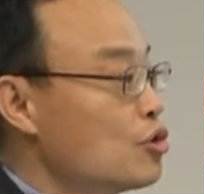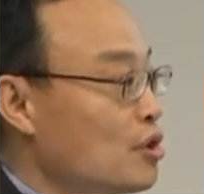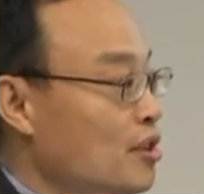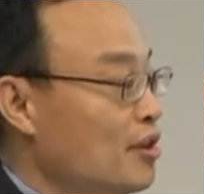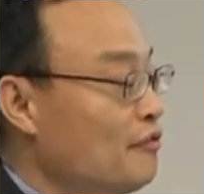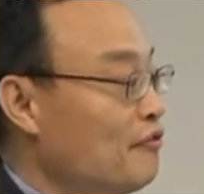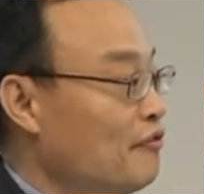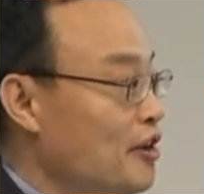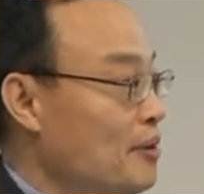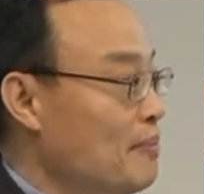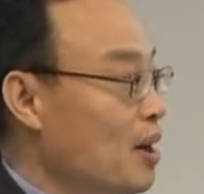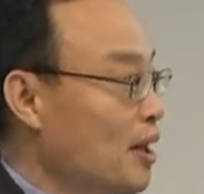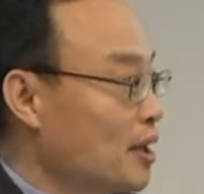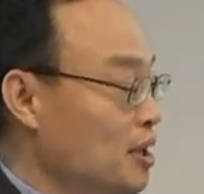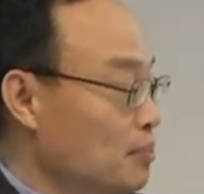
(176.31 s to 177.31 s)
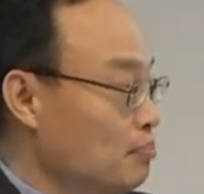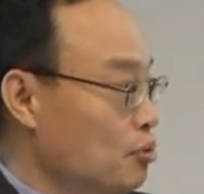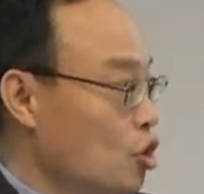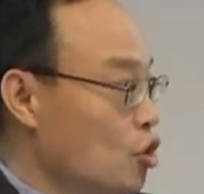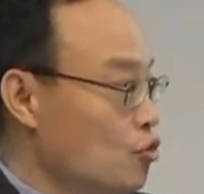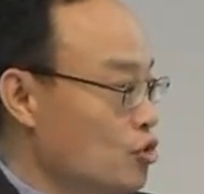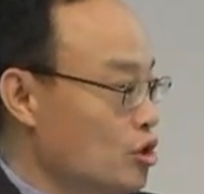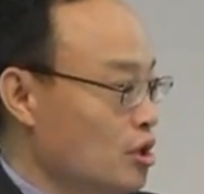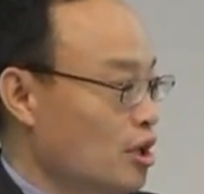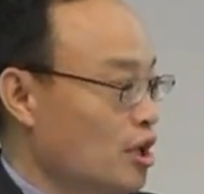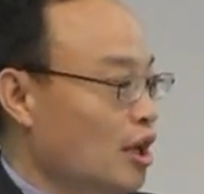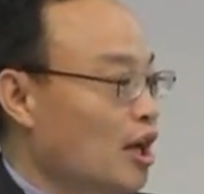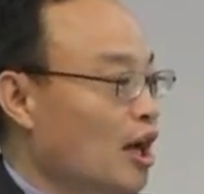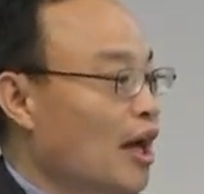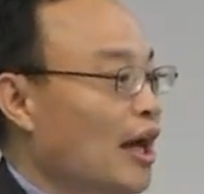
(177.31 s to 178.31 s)
took the free market approach
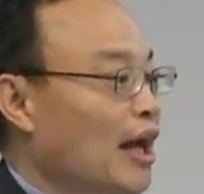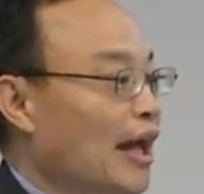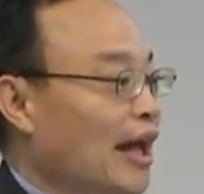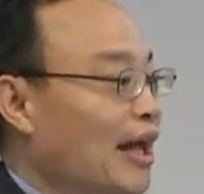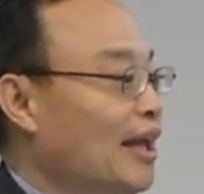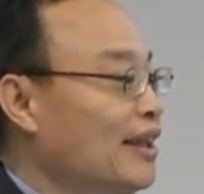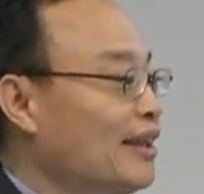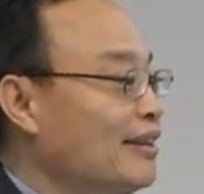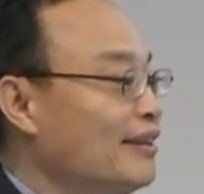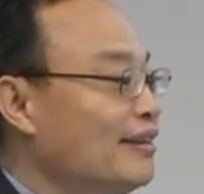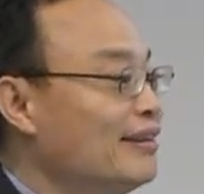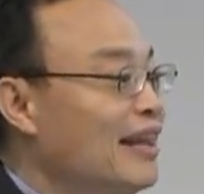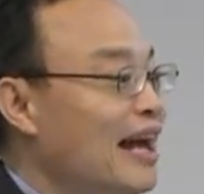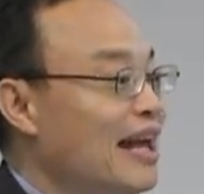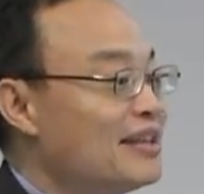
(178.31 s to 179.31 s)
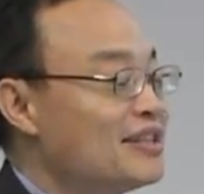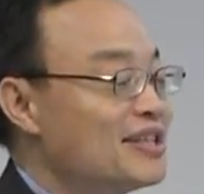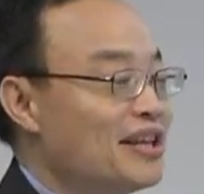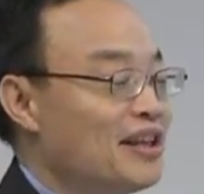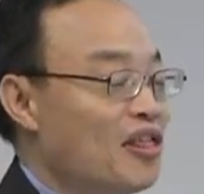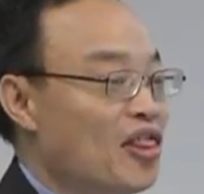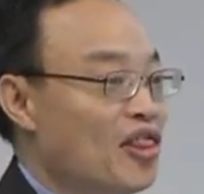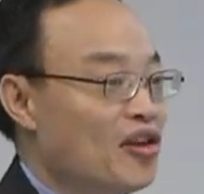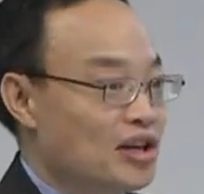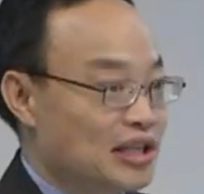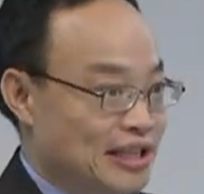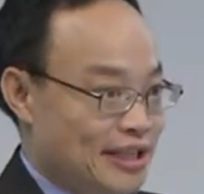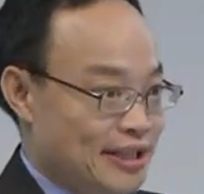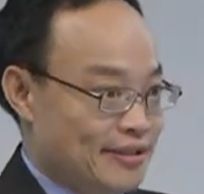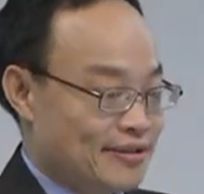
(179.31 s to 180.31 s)
in
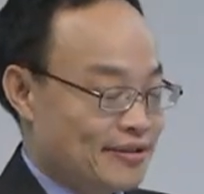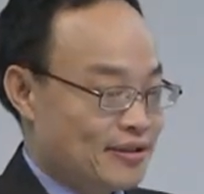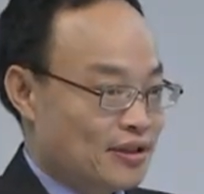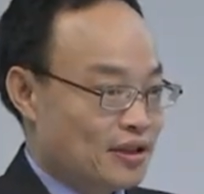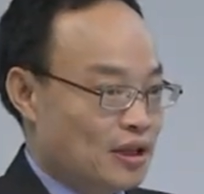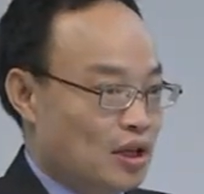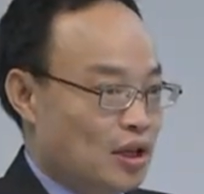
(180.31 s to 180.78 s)
1930s.